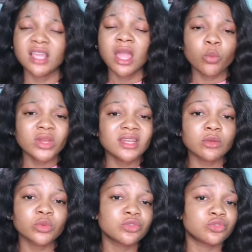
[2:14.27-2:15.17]
Without which,
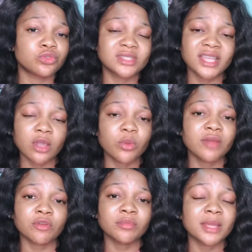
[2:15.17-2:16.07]
you should stay away from
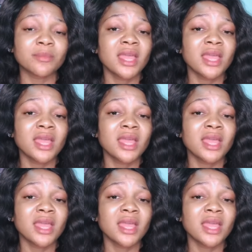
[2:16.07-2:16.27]
them.